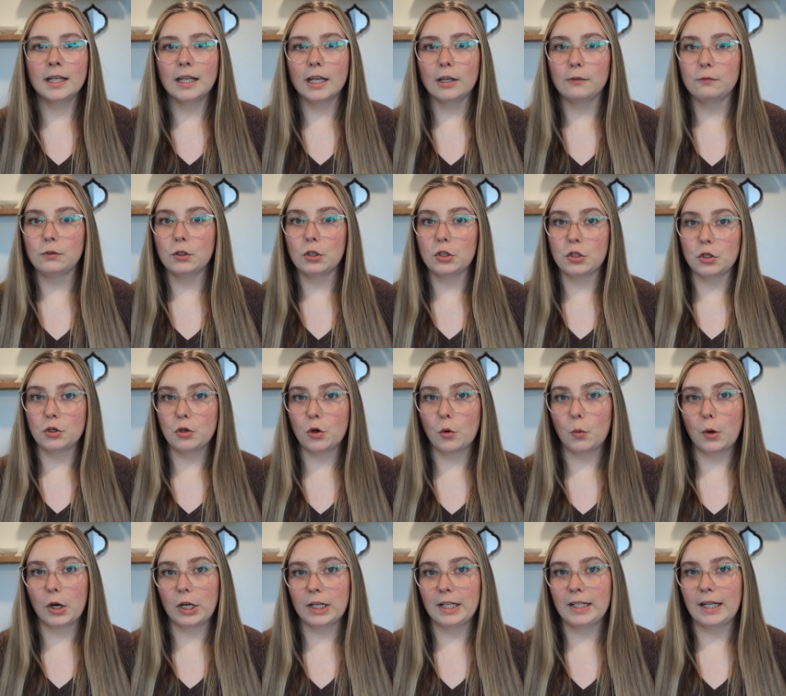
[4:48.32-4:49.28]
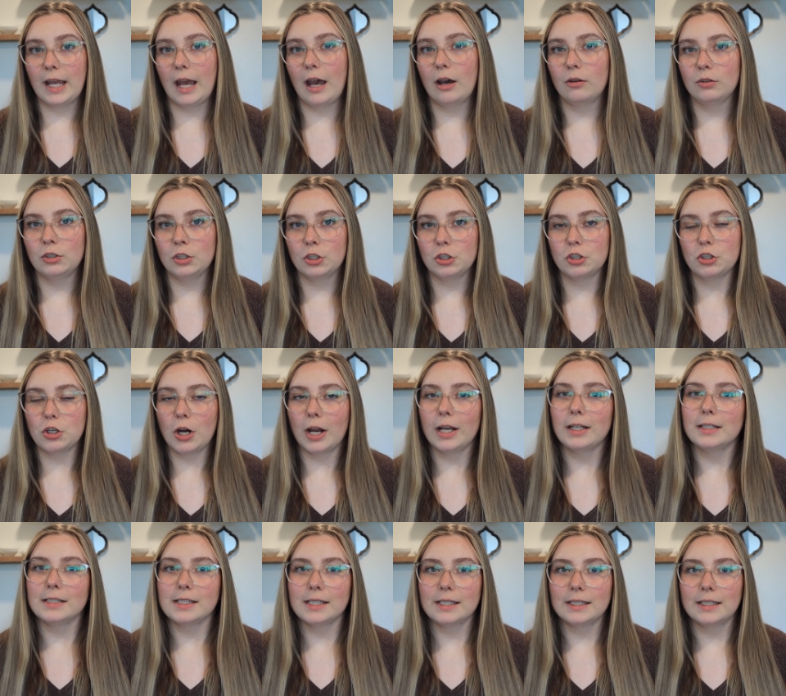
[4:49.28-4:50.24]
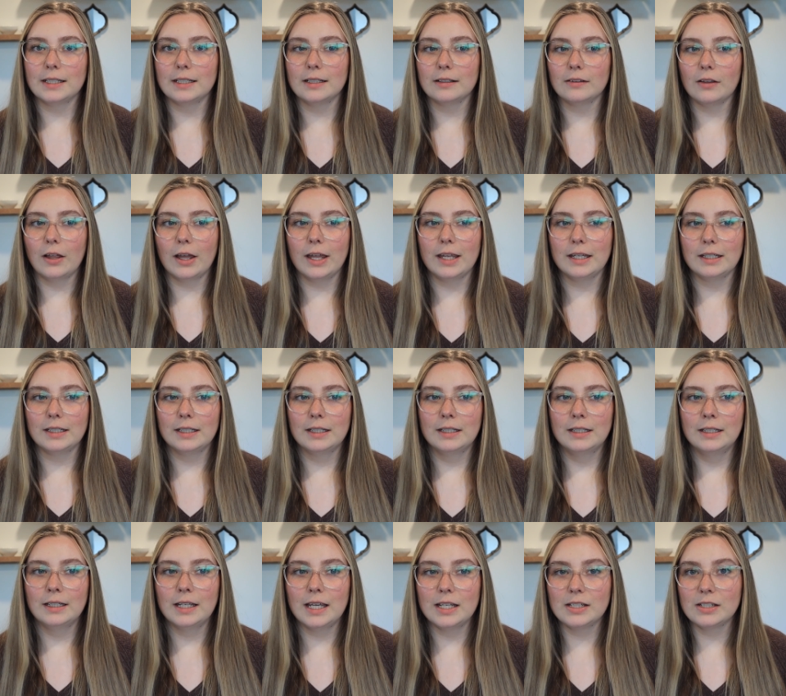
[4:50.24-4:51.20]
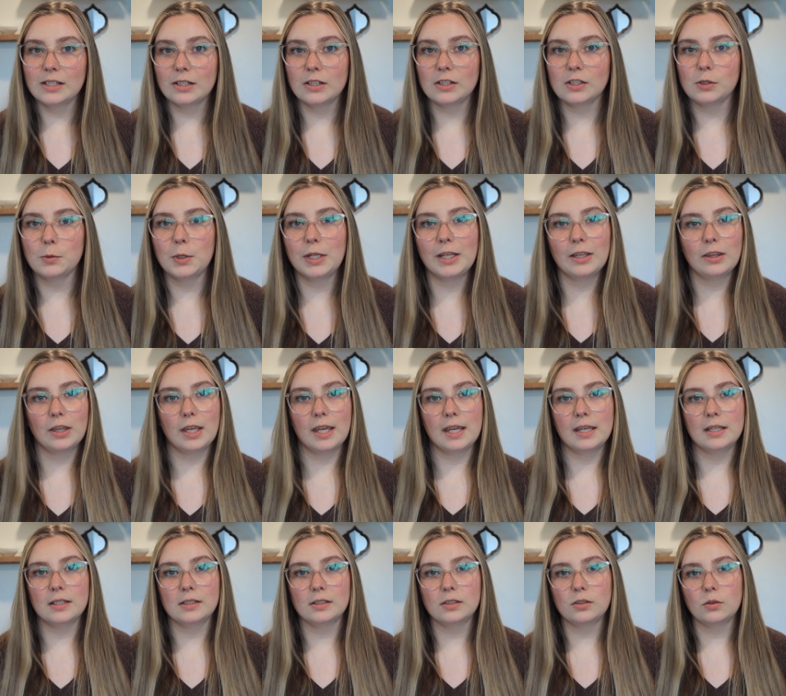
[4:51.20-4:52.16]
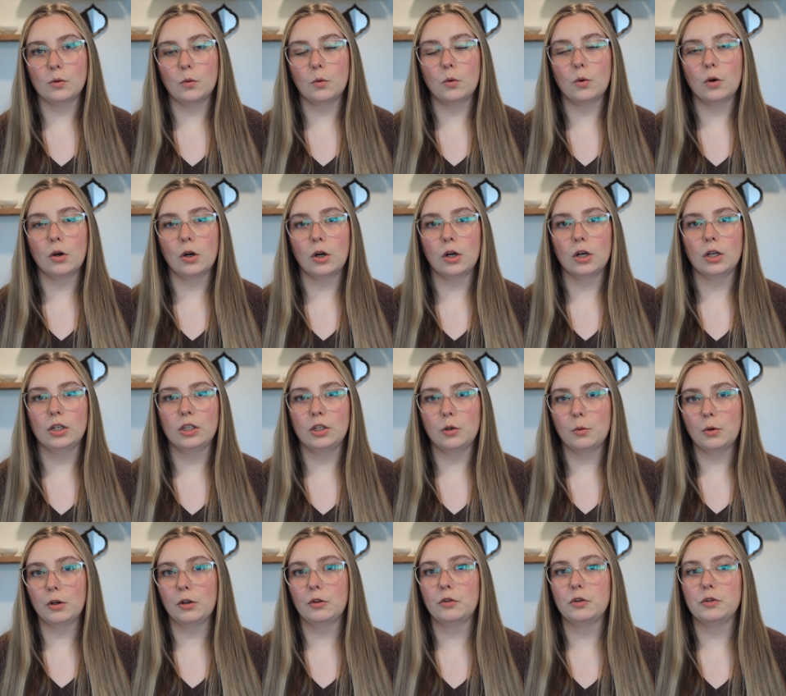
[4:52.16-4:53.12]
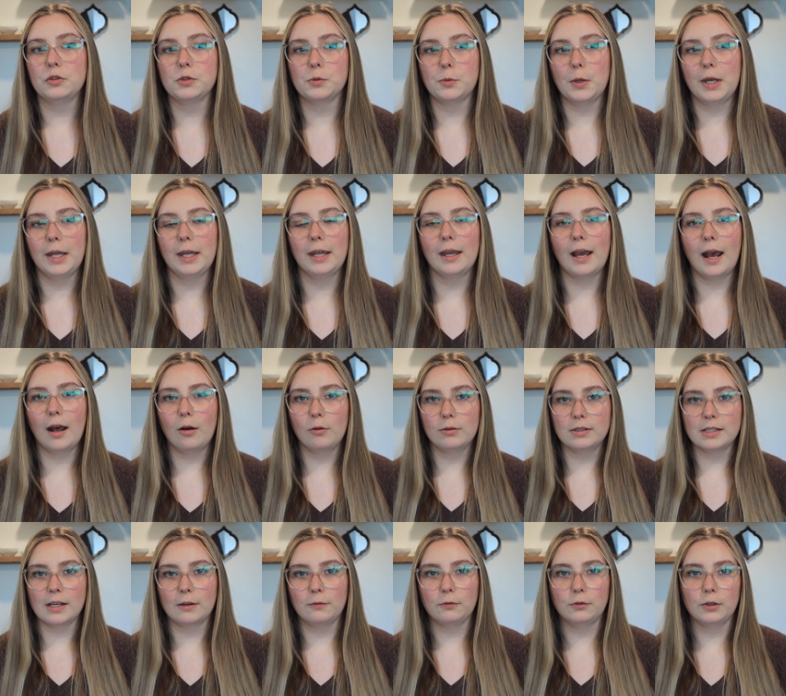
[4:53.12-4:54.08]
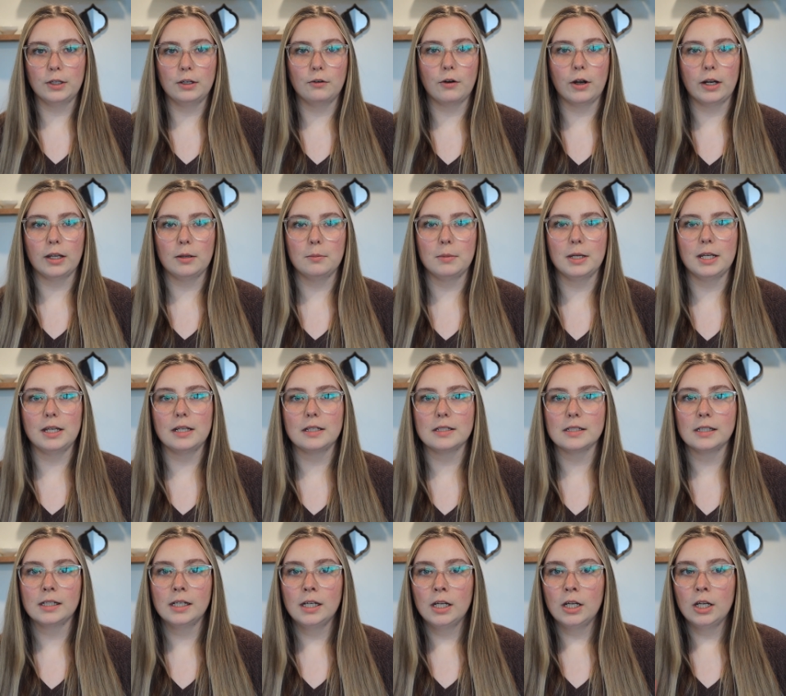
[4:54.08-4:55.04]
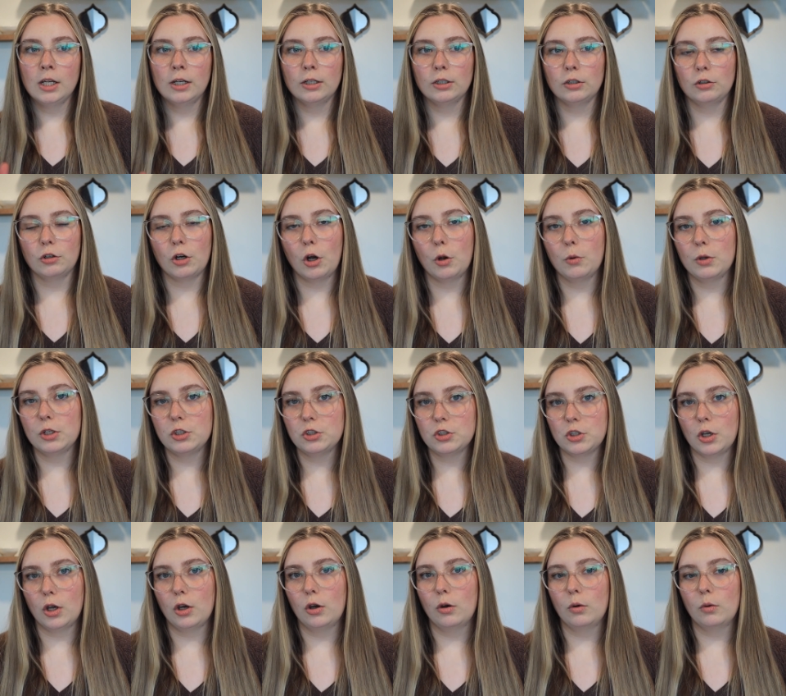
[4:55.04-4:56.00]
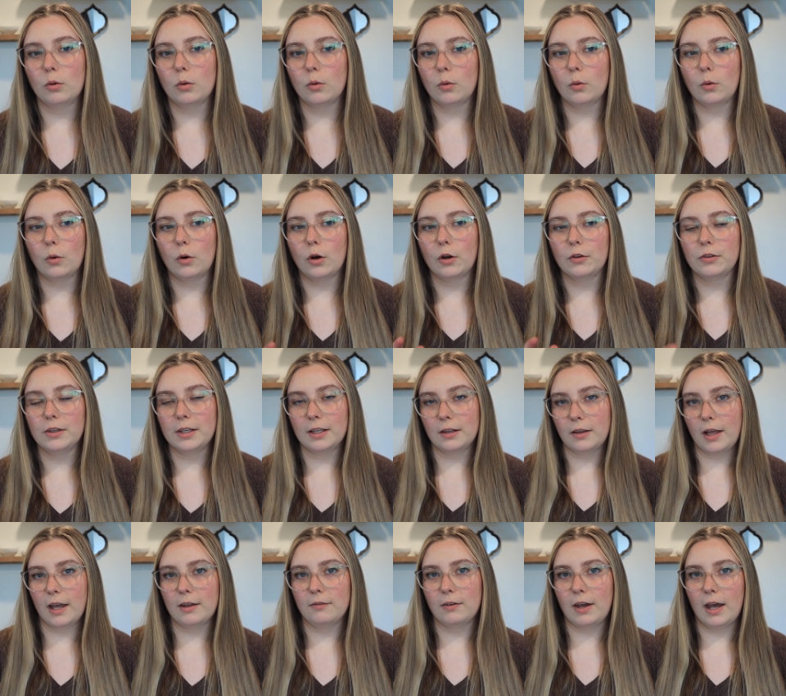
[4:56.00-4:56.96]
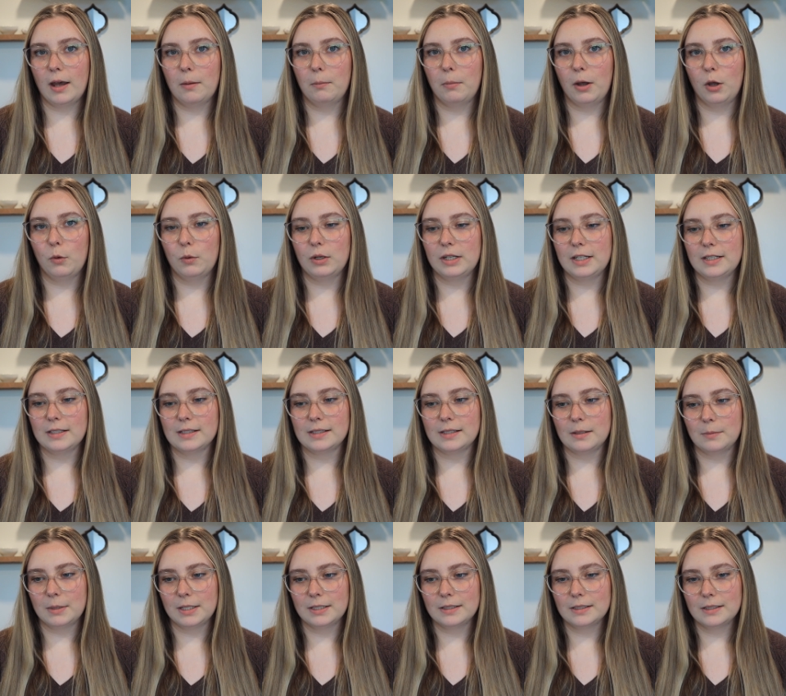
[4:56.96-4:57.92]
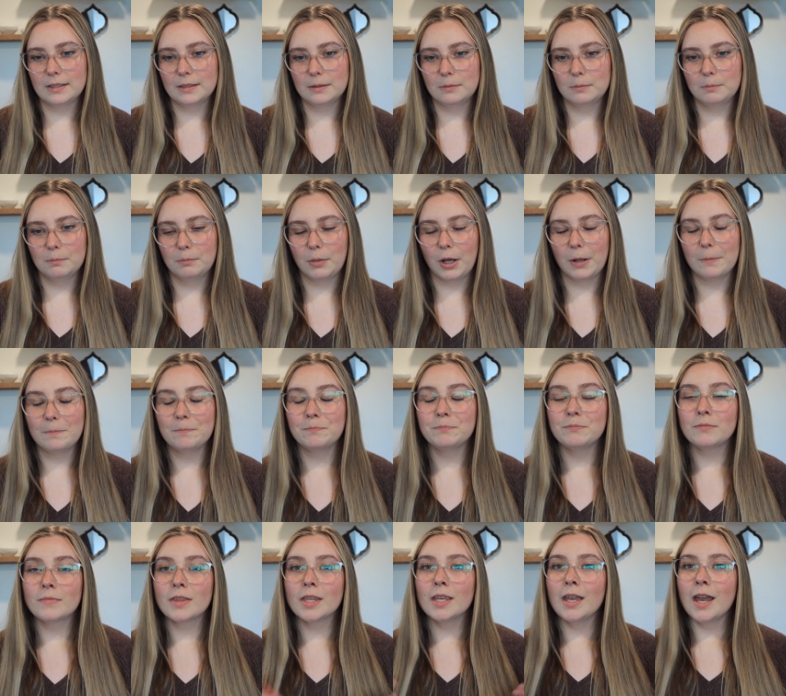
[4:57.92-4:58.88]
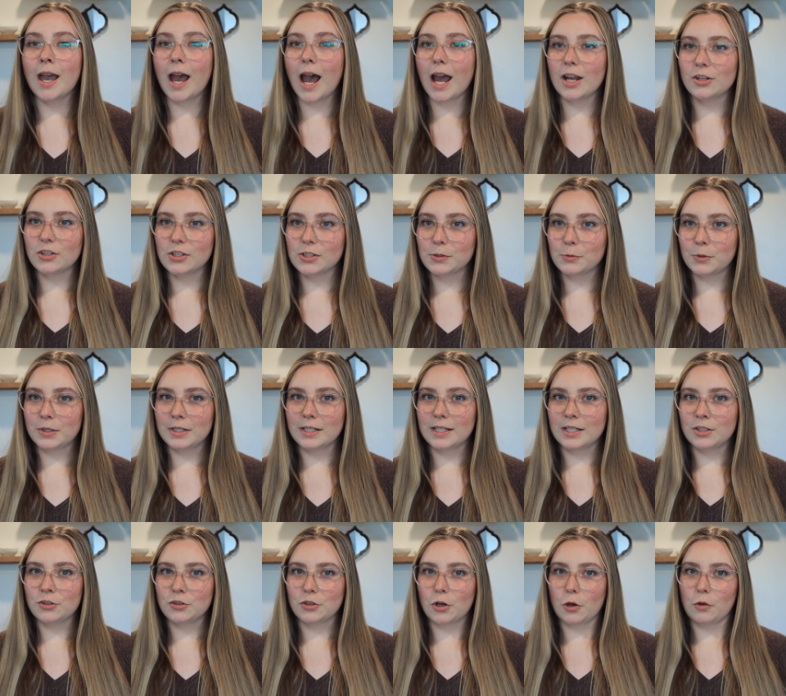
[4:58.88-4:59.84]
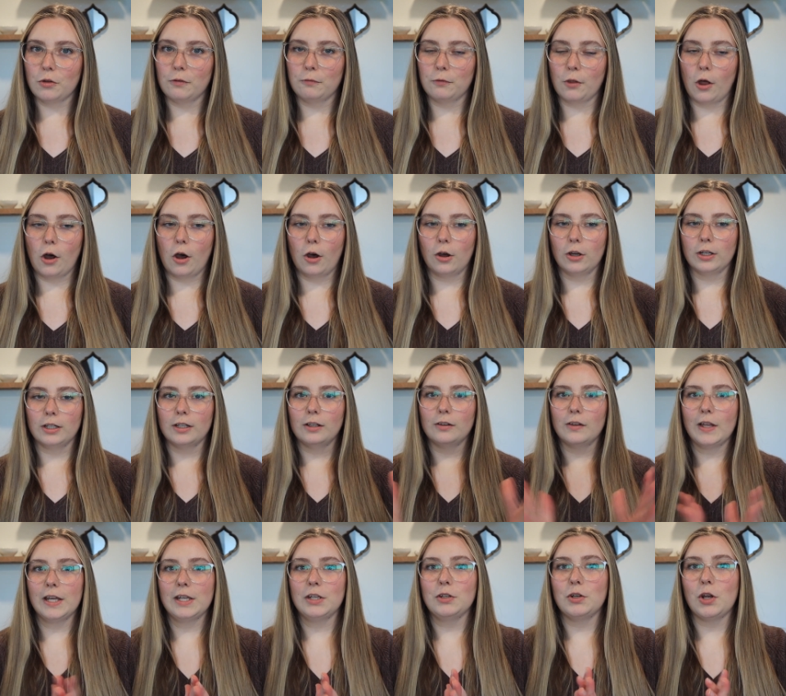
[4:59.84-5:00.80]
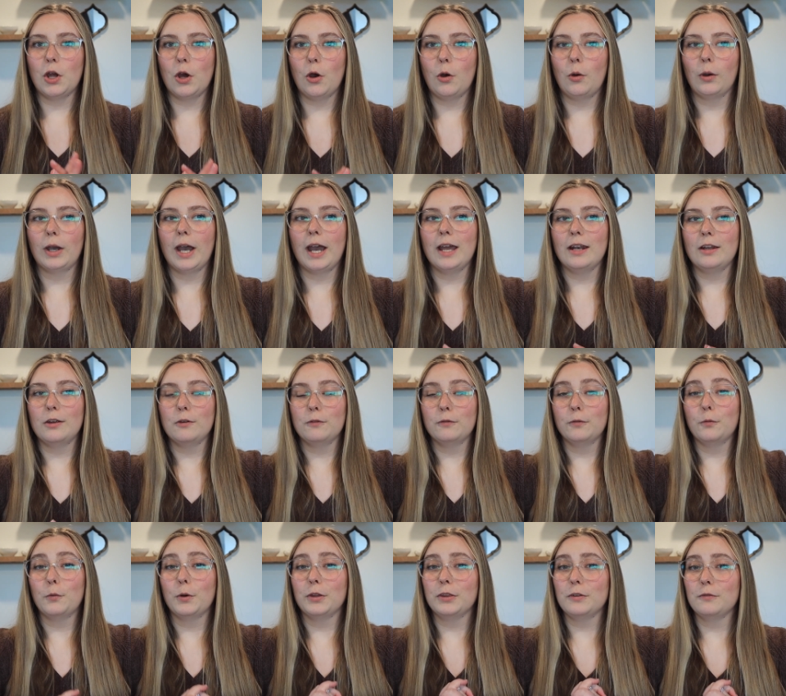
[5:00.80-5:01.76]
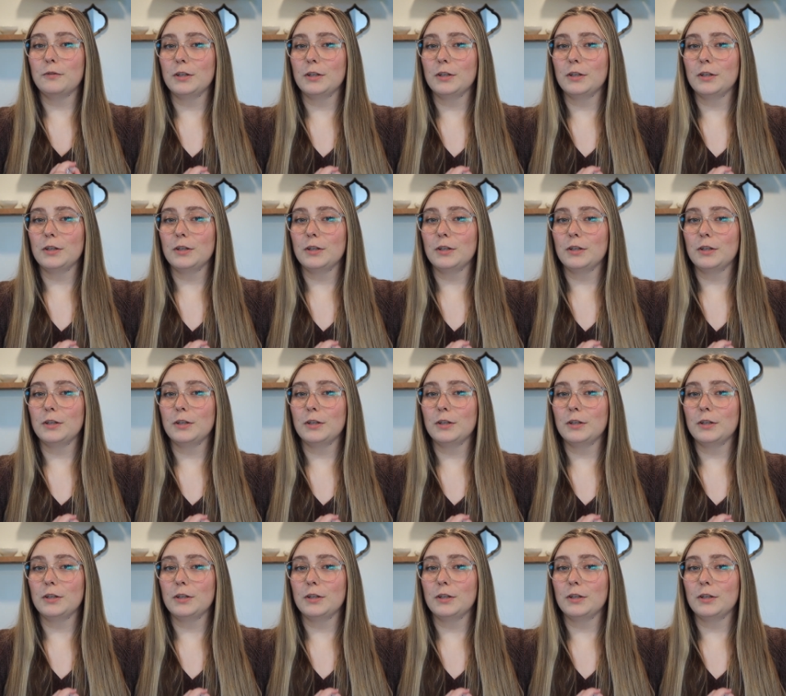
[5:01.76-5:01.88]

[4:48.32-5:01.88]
if you're new to working out and you're trying to get like into the swing of things or you want to lose weight, I would definitely recommend Grow with Jo or the Alive app by Whitney Simmons. But I just wanted to intro the vlog, let you know kind of what the